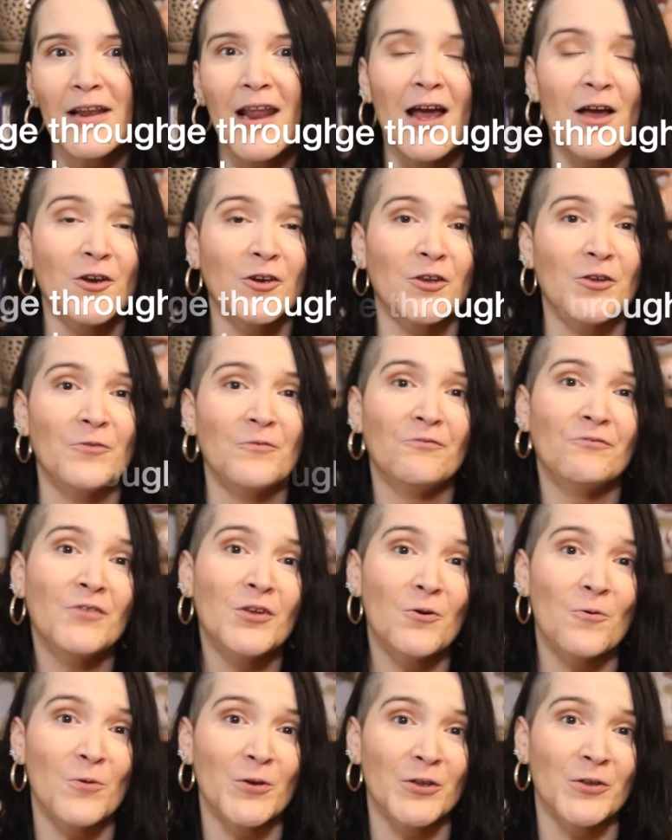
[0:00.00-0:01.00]
How do you
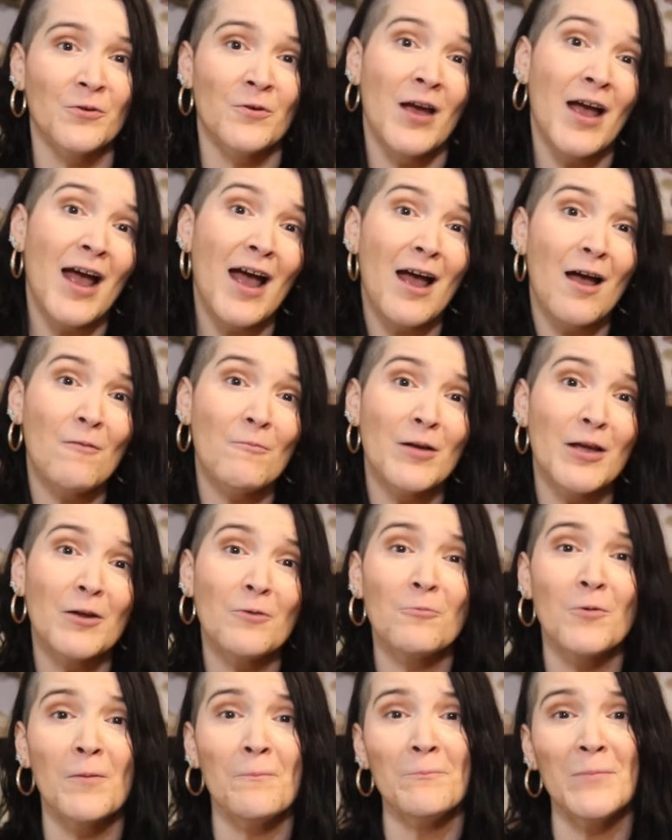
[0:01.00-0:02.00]
feel when you have it?
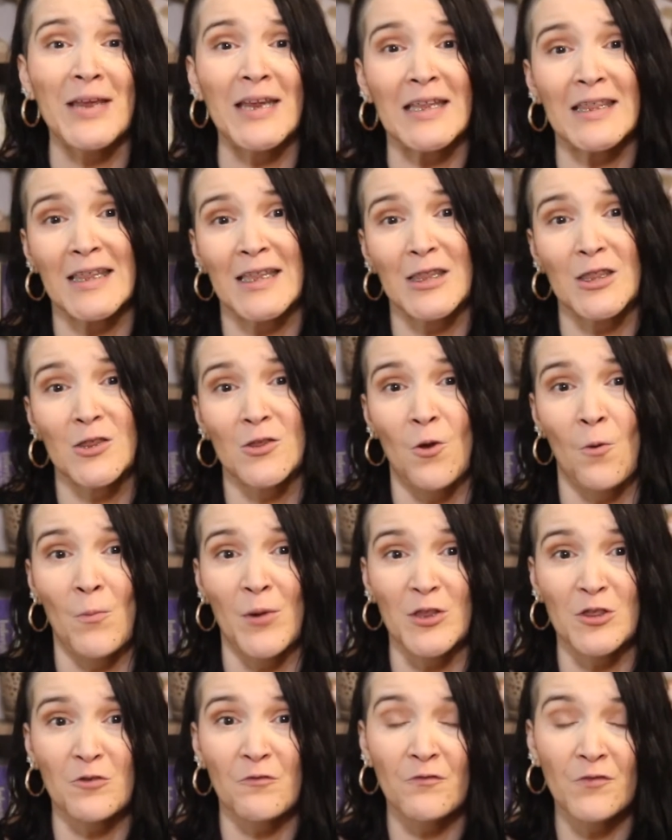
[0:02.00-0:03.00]
What makes it so
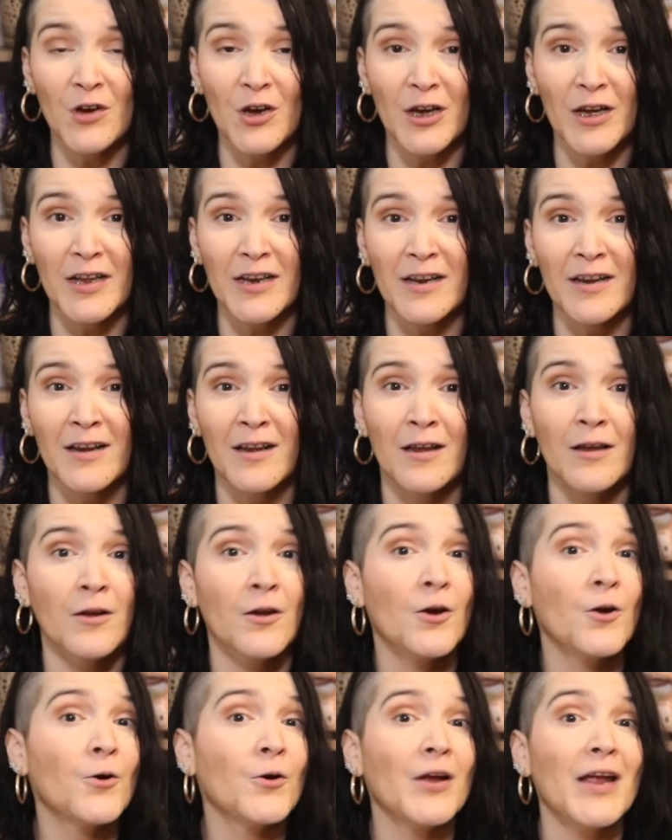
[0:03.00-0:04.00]
much fun?
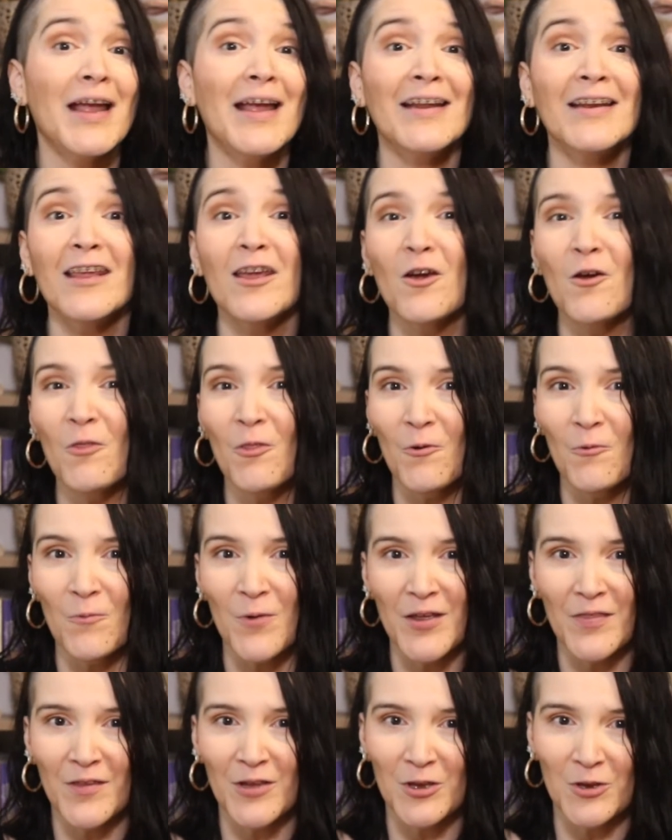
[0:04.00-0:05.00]
Or any other
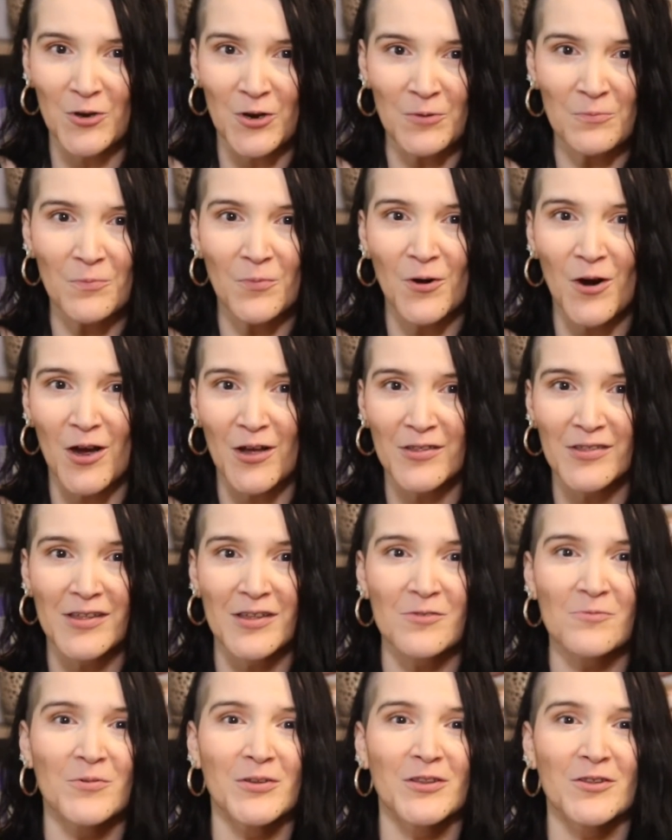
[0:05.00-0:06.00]
way that you can
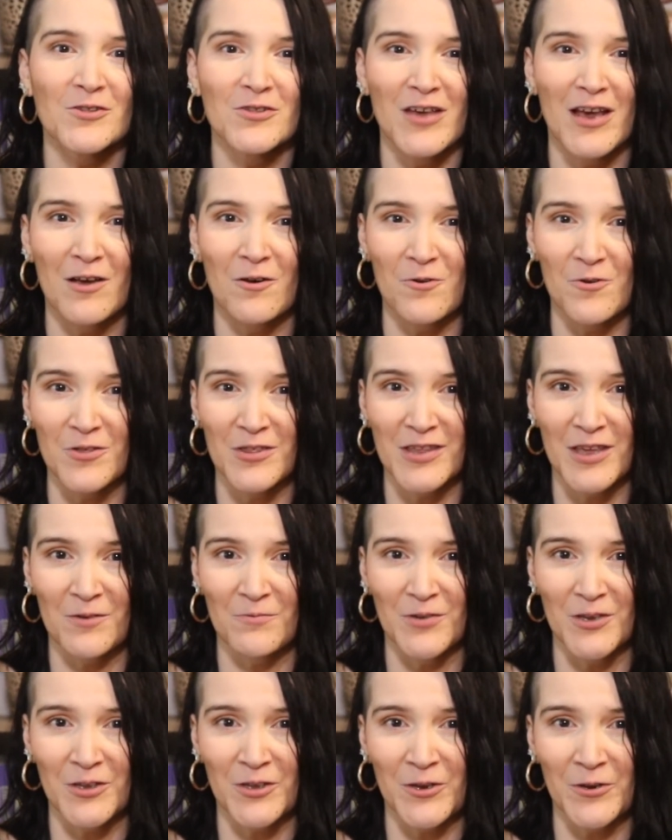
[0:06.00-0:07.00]
process what the child is
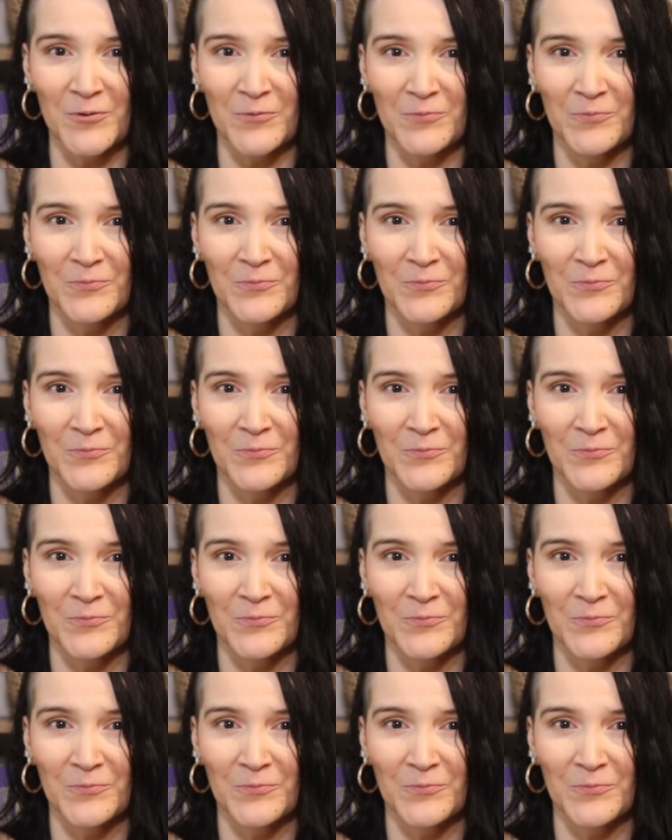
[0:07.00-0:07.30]
giving you.